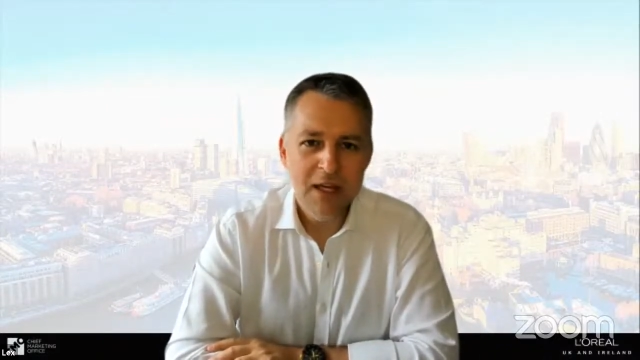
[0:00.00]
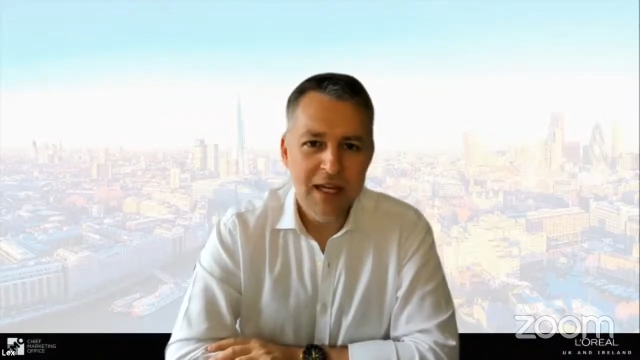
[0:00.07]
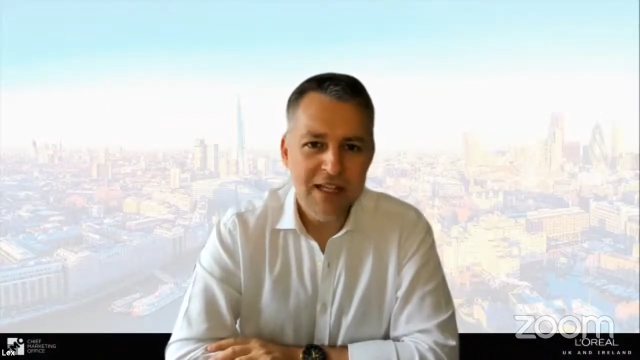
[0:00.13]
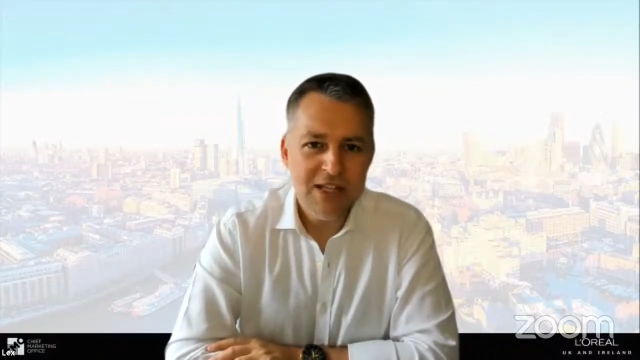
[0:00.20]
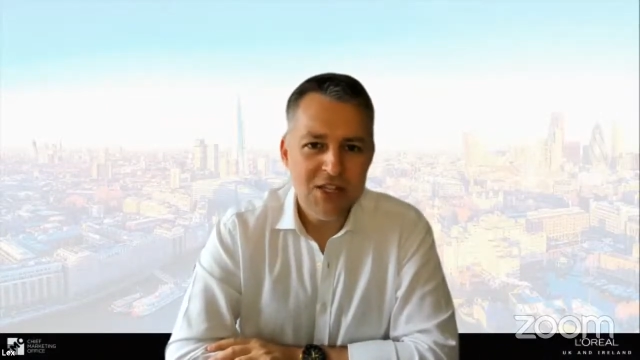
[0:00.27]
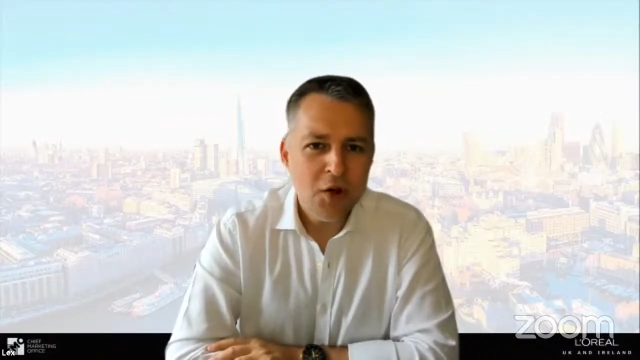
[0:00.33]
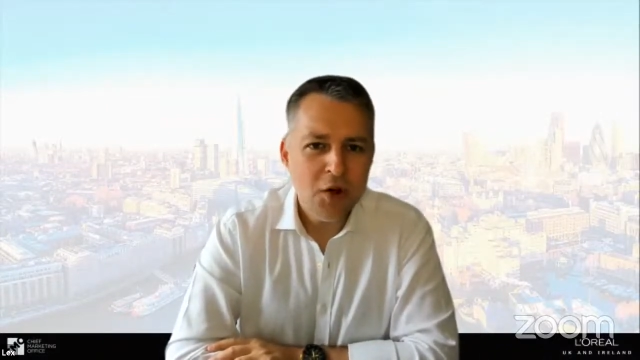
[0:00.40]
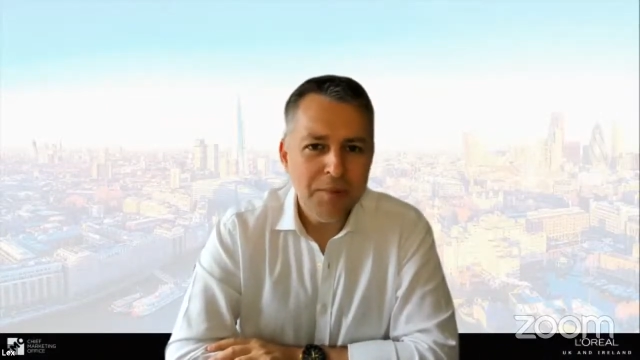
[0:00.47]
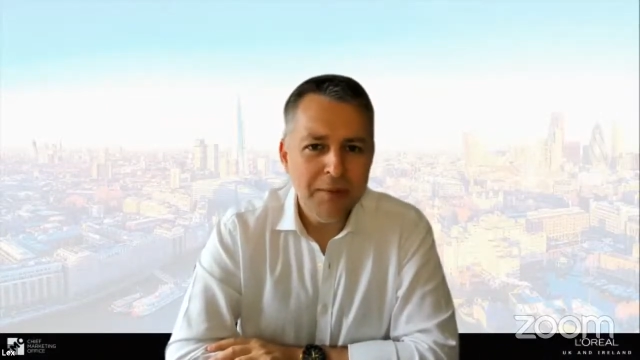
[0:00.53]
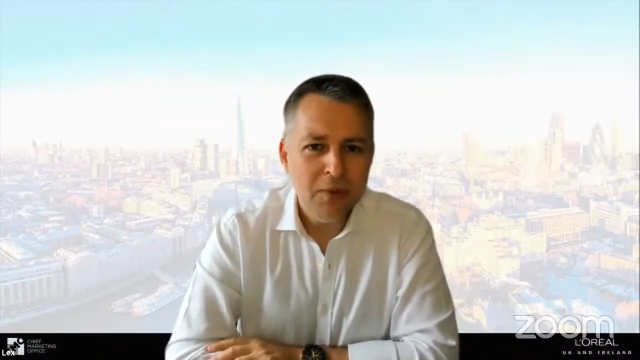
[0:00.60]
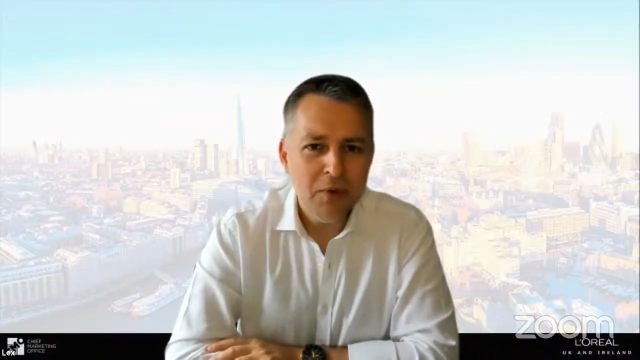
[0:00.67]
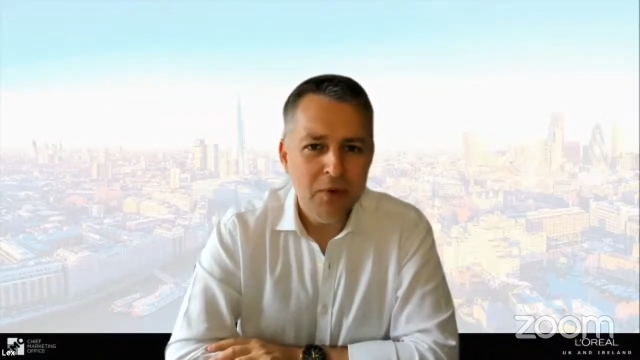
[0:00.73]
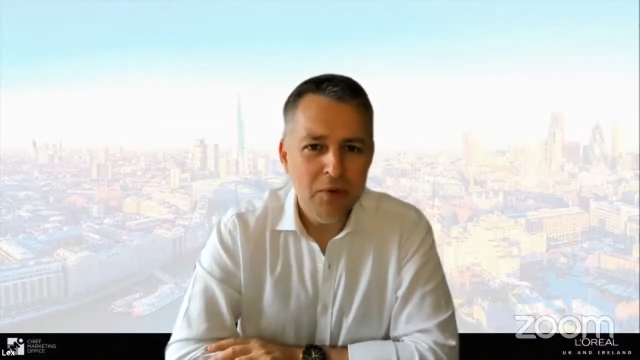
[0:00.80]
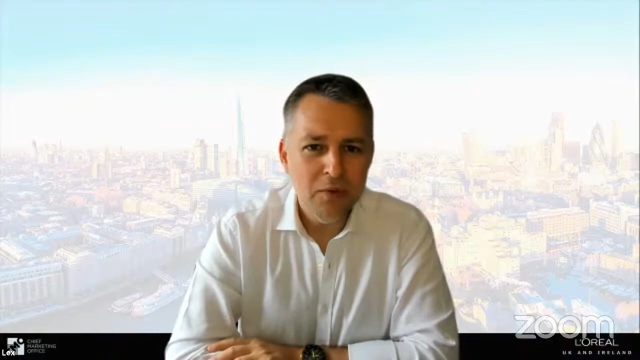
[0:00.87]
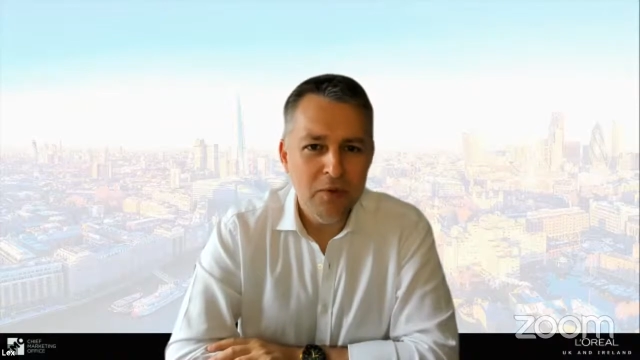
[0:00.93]
It stopped
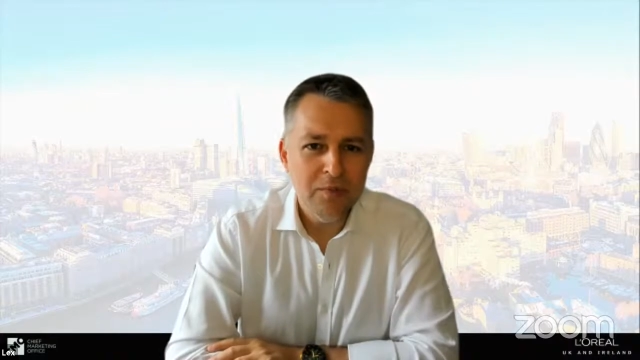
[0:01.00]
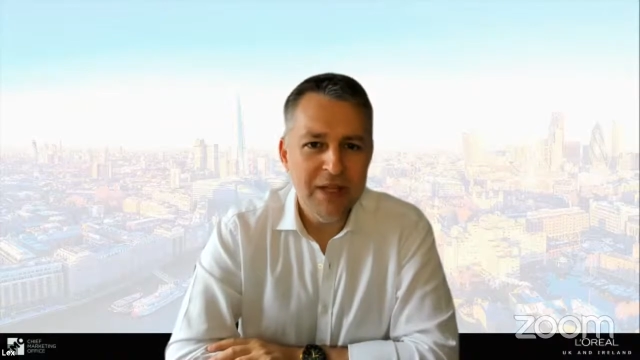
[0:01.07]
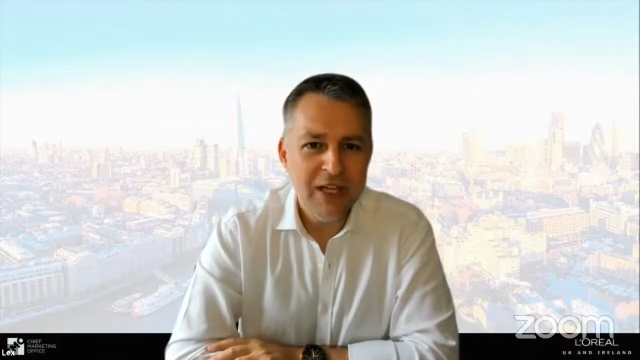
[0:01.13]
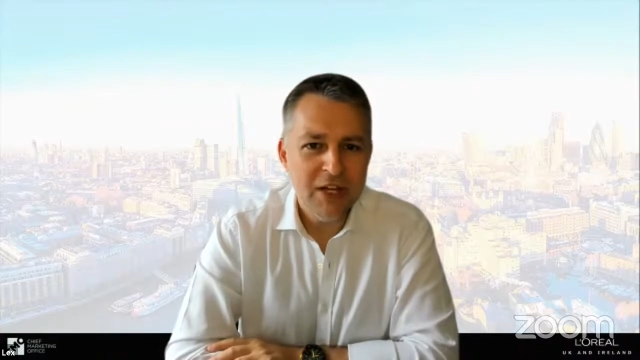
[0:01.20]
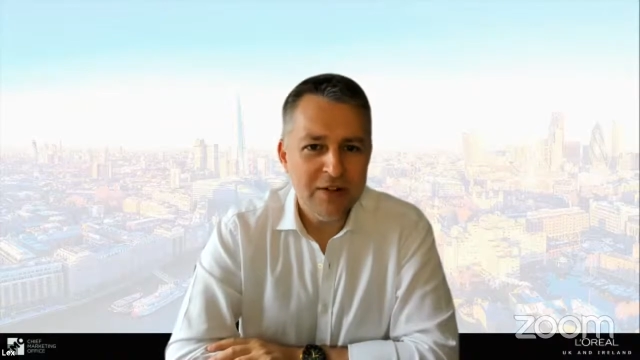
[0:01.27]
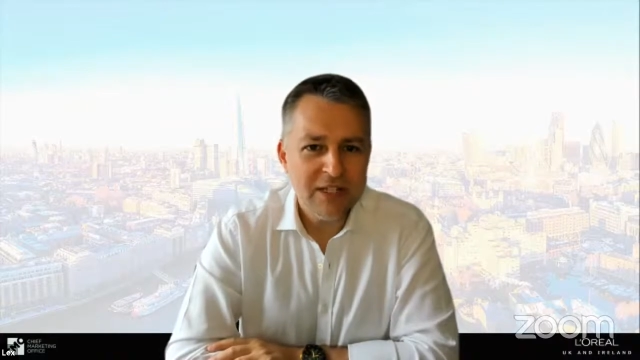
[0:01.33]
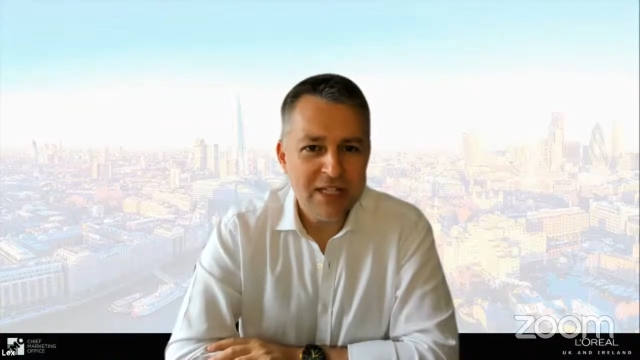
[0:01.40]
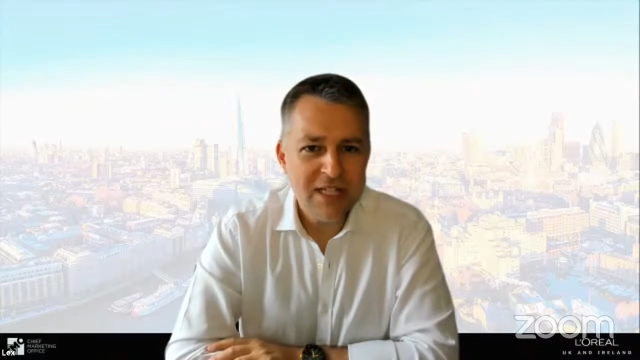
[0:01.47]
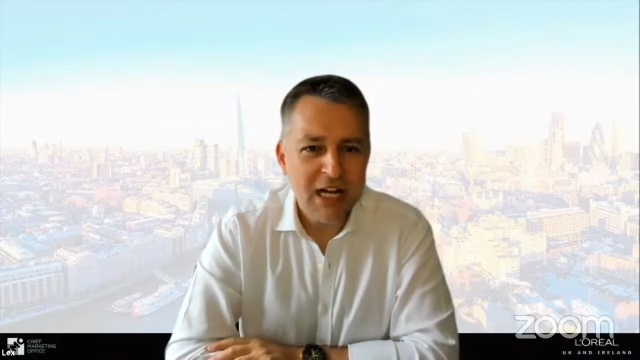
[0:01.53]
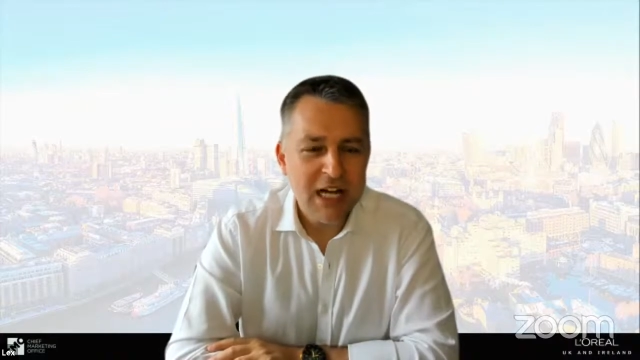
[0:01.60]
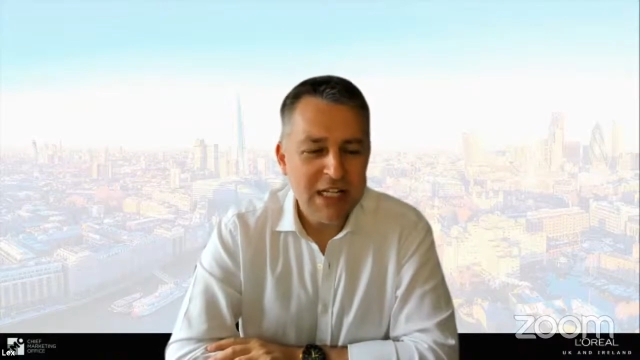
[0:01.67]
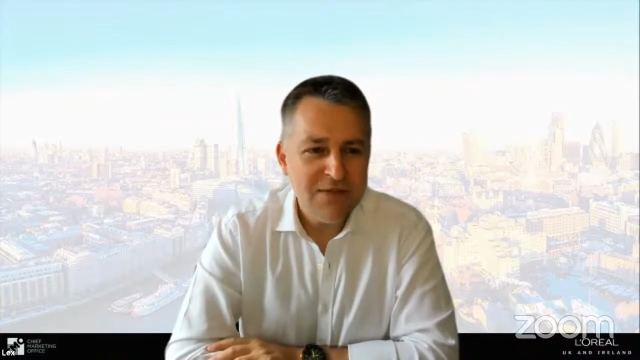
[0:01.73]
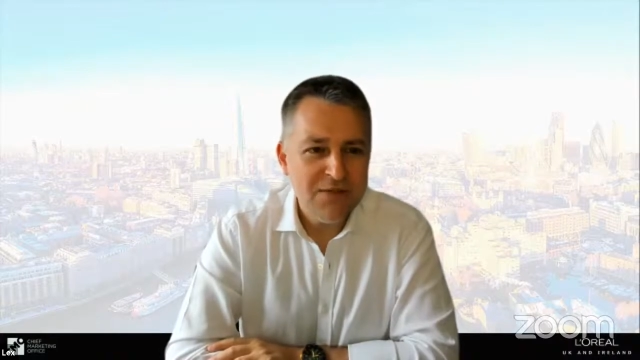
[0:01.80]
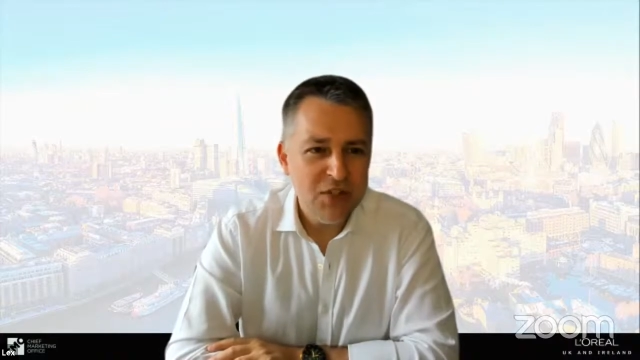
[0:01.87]
people being criticized